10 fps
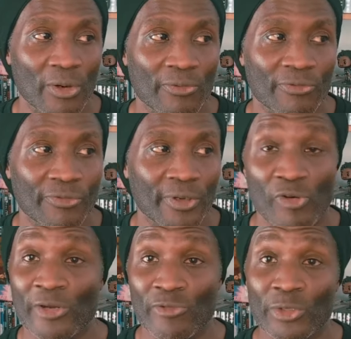of
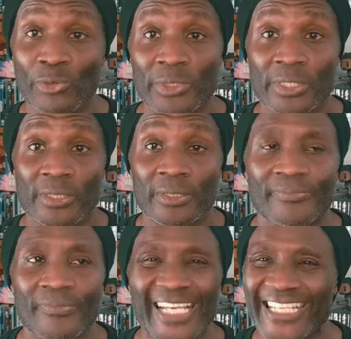Ryan Reynolds.
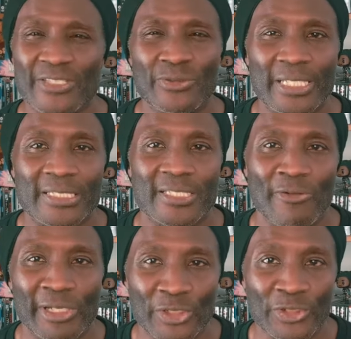And that's not
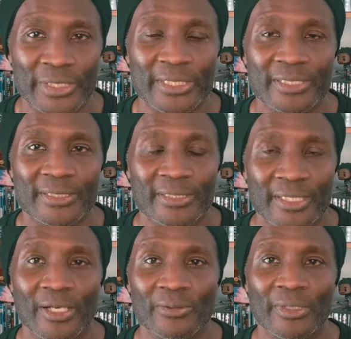necessarily good.
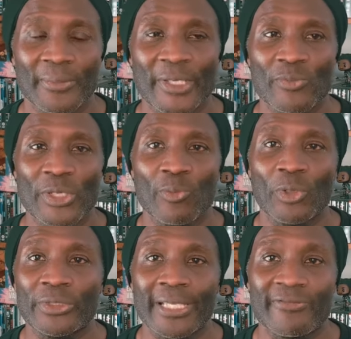You know, I mean, we
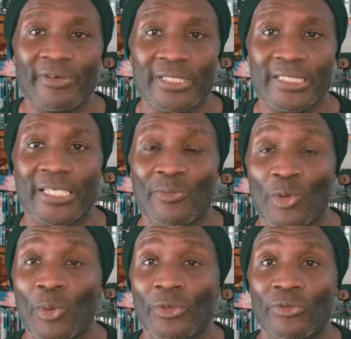want diversity and we
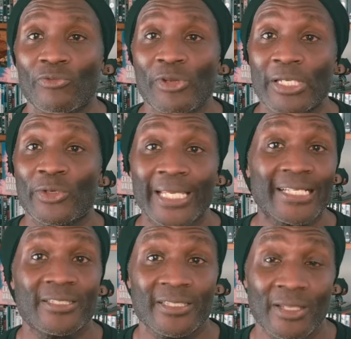want really good
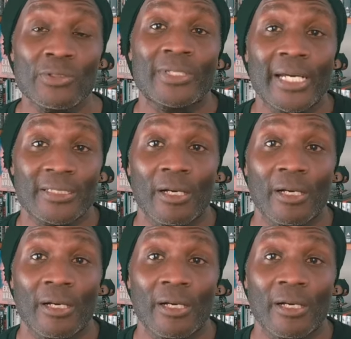actors, and those guys